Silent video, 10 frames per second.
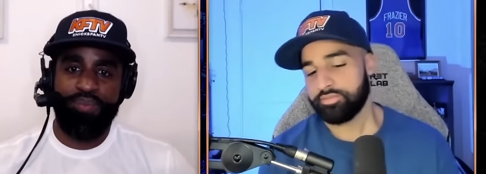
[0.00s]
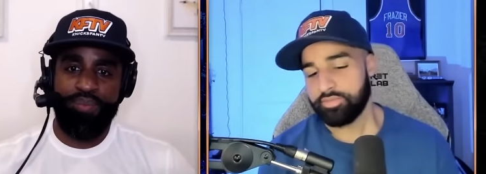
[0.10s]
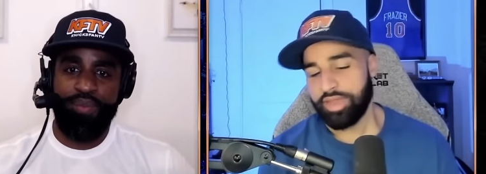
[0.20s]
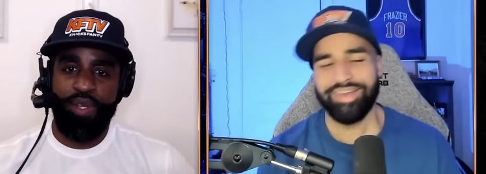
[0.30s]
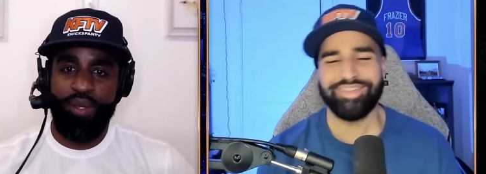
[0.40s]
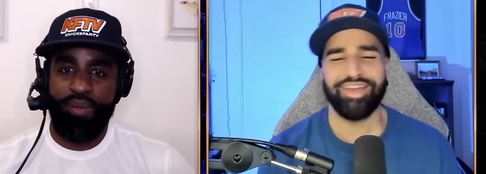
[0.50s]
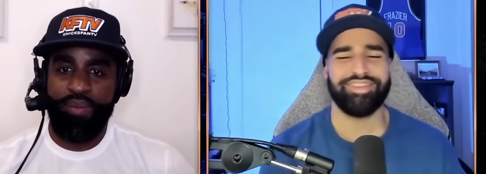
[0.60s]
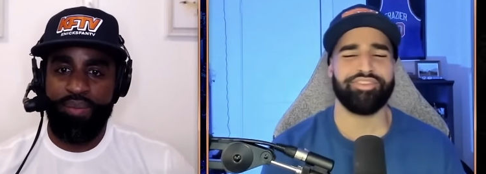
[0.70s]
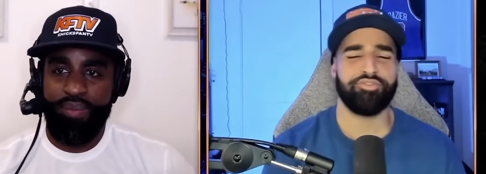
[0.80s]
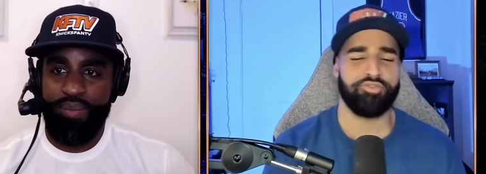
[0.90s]
Speaker 1: I like
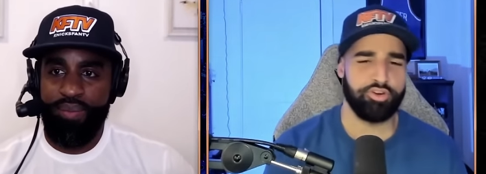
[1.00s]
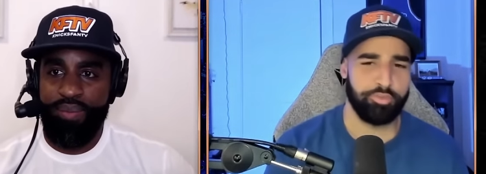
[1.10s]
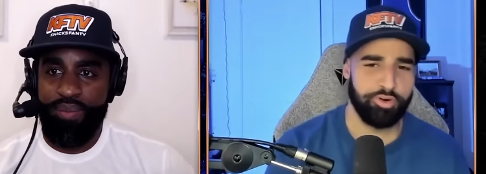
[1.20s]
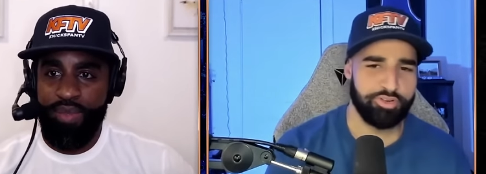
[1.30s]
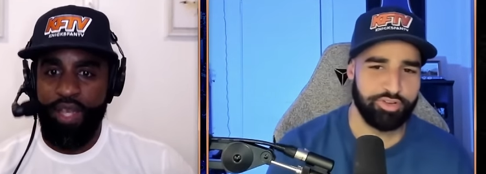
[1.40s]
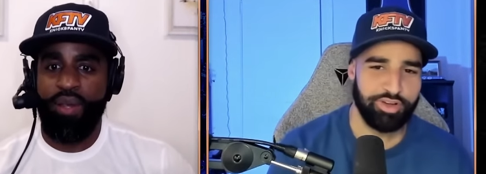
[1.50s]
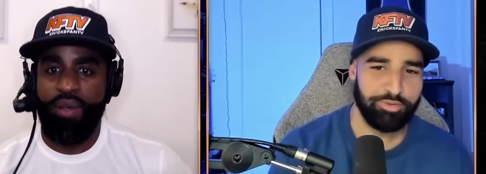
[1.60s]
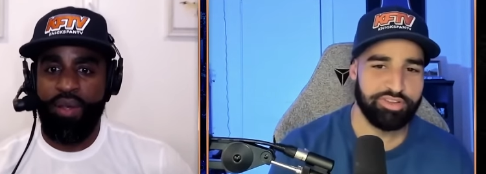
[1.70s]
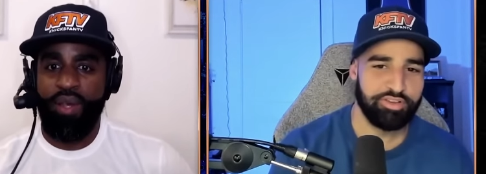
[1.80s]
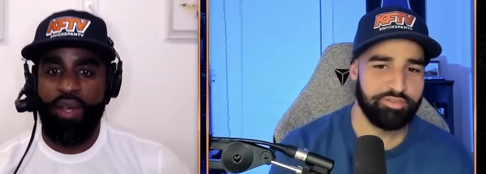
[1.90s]
Dante's Inferno personally. Yeah. like when
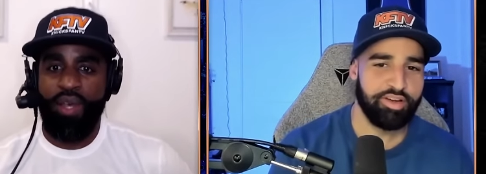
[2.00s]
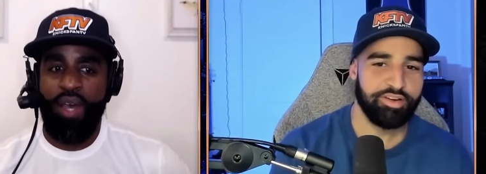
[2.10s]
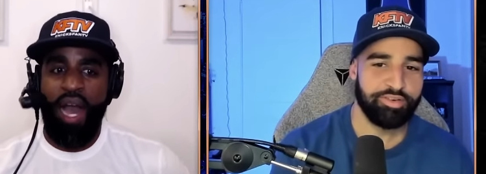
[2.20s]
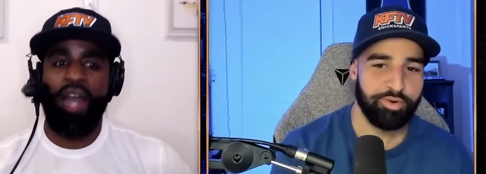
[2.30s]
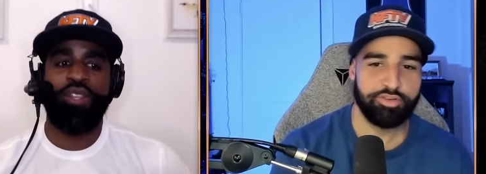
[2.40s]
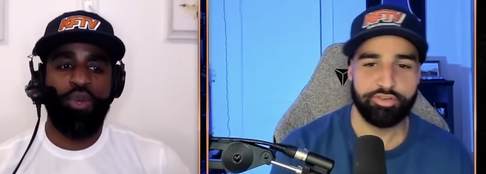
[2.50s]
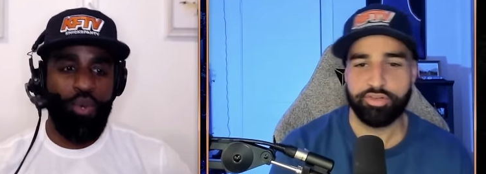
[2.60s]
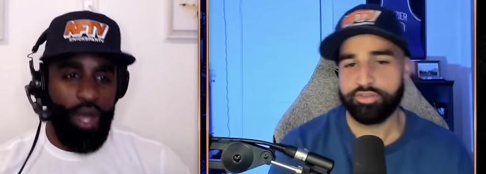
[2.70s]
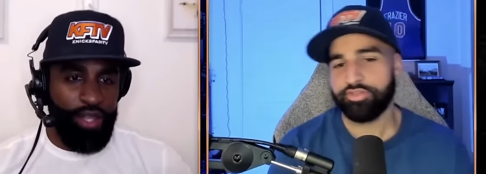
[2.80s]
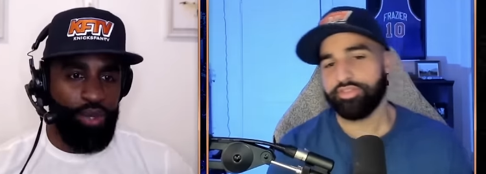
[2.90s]
he's on fire. Personally.
Speaker 2: I do.
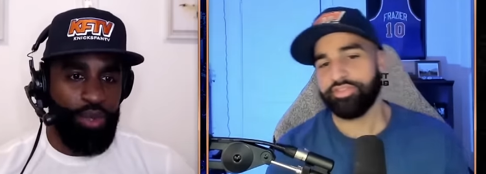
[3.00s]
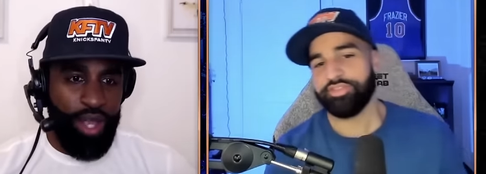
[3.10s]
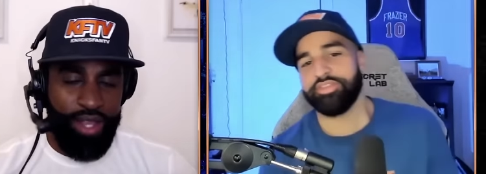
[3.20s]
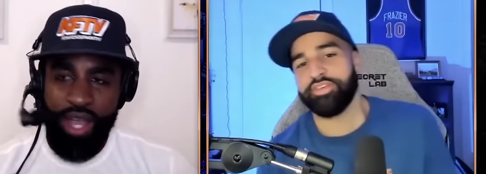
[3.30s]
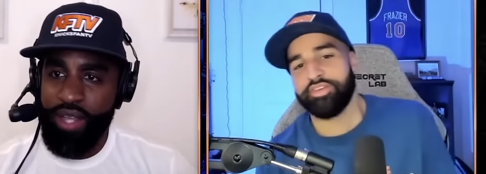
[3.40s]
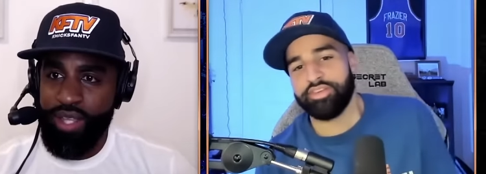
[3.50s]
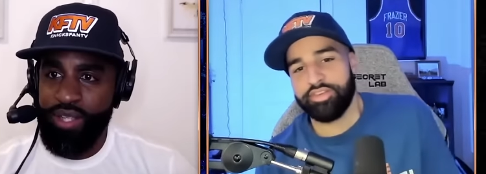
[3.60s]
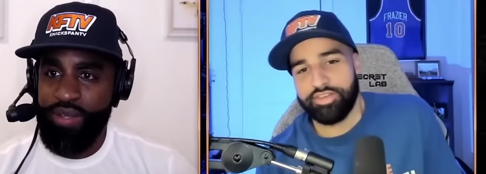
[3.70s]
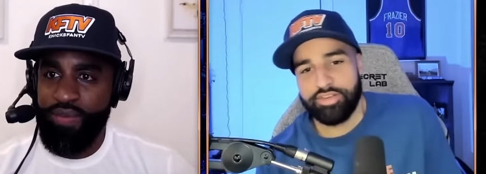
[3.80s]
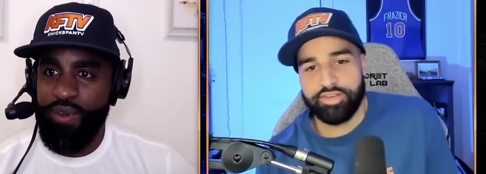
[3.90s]
I do like Dante's
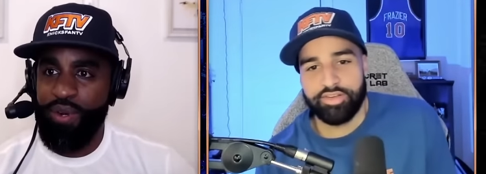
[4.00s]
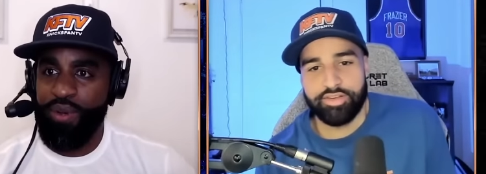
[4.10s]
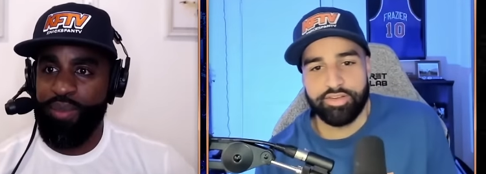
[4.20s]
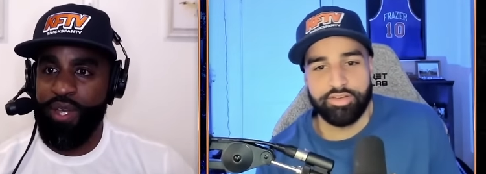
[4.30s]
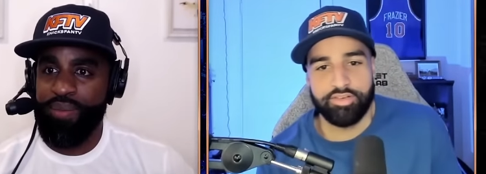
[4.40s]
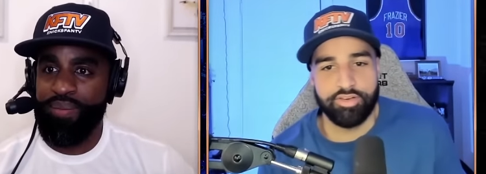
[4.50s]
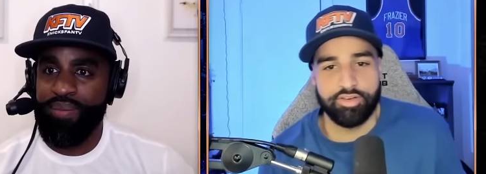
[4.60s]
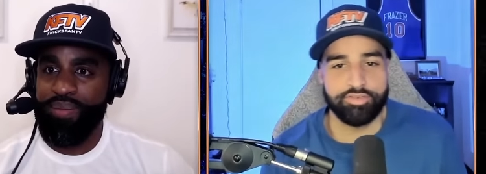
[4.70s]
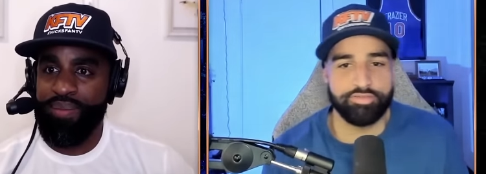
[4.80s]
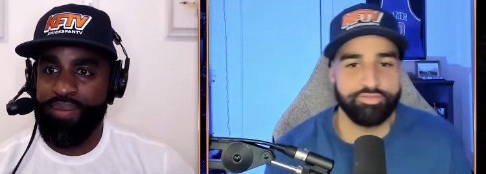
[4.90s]
Inferno, man.
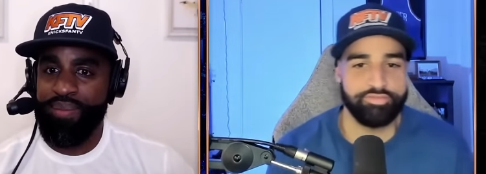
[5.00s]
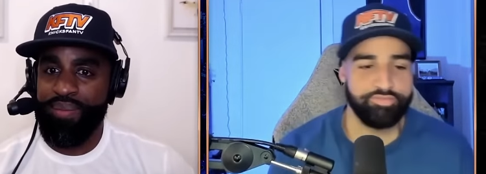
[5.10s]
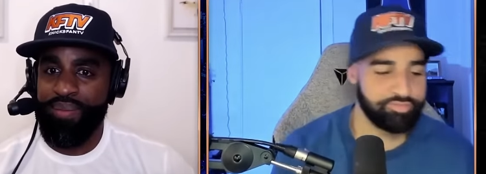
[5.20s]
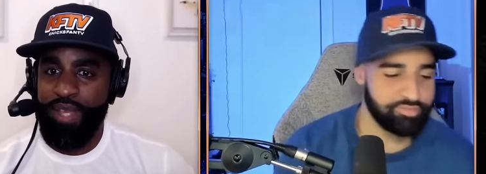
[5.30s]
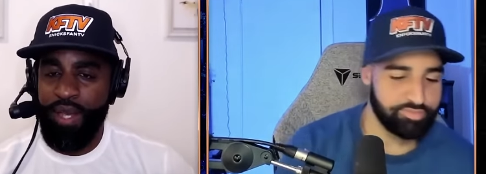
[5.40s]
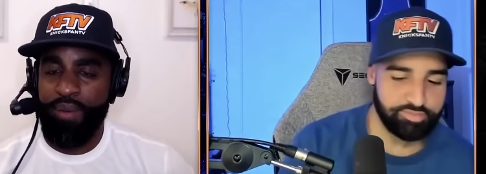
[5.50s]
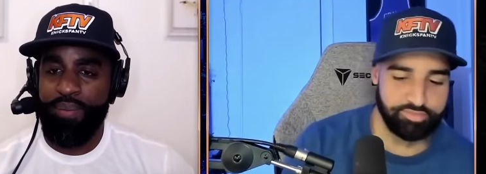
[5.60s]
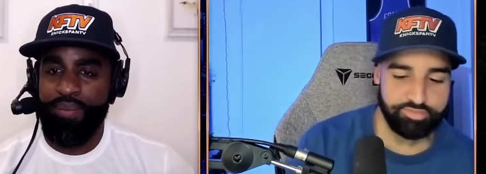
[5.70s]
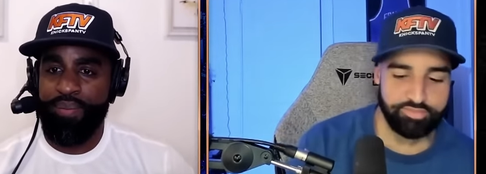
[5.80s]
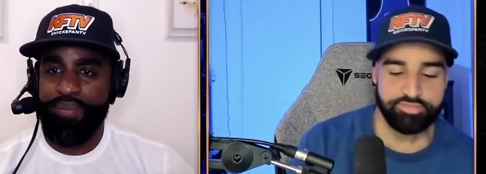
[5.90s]
Yeah.
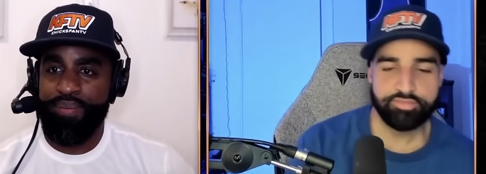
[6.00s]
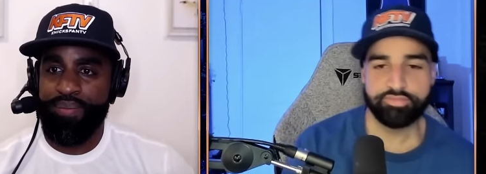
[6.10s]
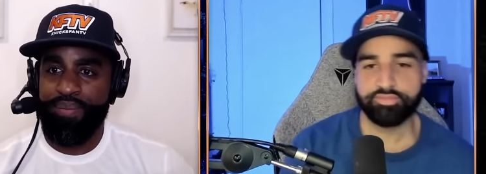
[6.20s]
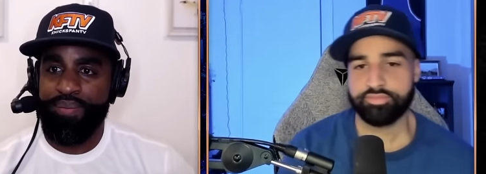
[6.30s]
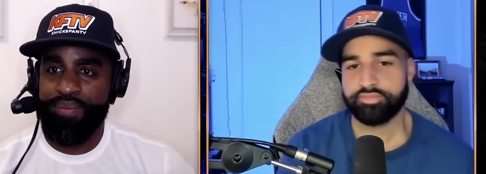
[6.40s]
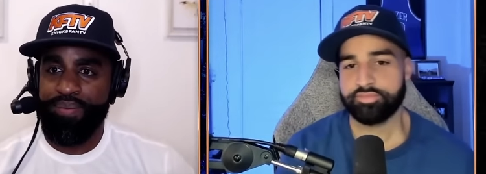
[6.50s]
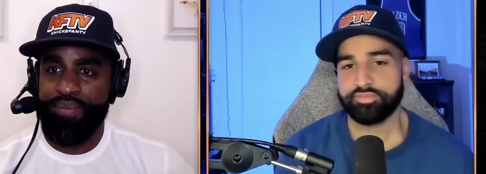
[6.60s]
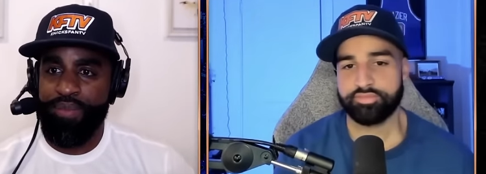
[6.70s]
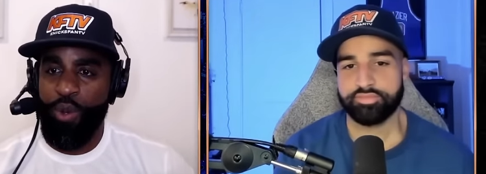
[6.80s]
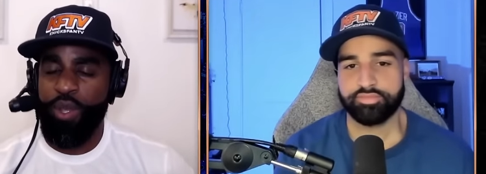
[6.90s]

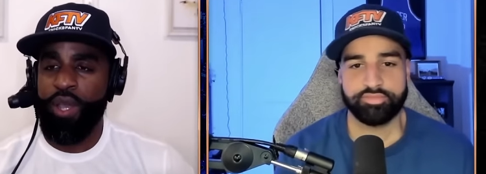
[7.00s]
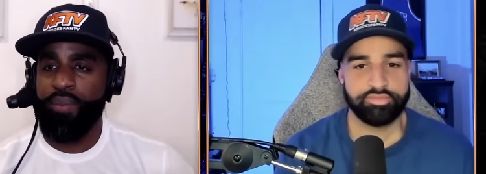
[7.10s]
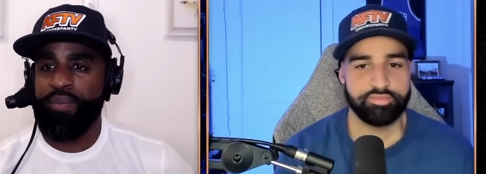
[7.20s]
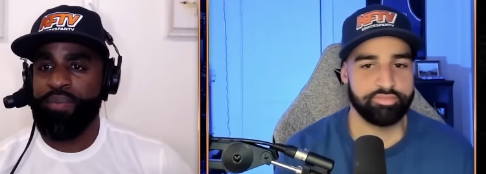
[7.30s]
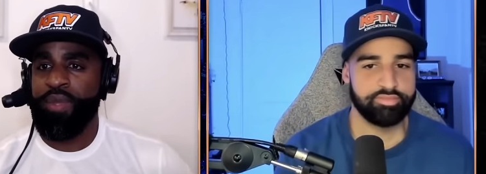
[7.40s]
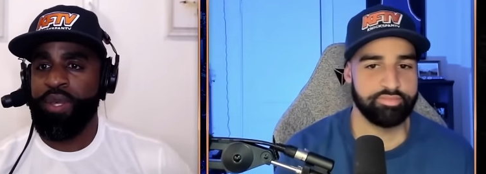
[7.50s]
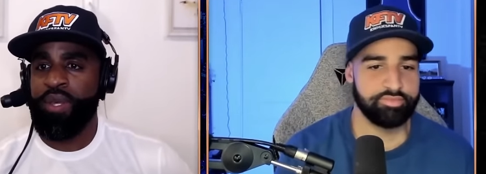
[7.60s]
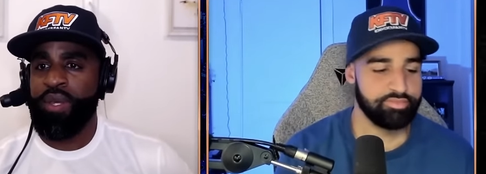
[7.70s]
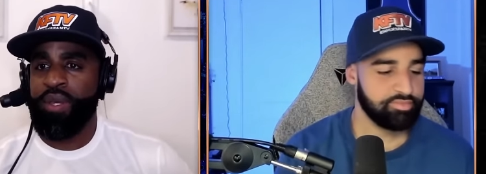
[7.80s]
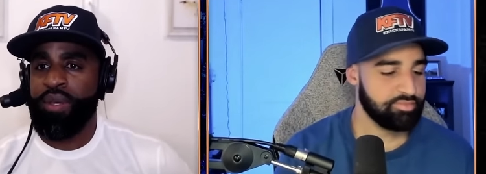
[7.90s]
Okay.
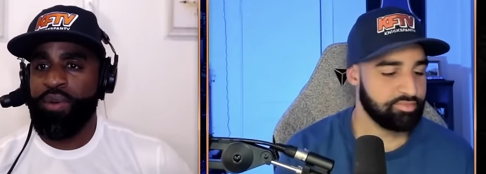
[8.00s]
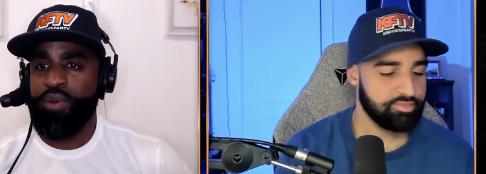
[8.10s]
Well,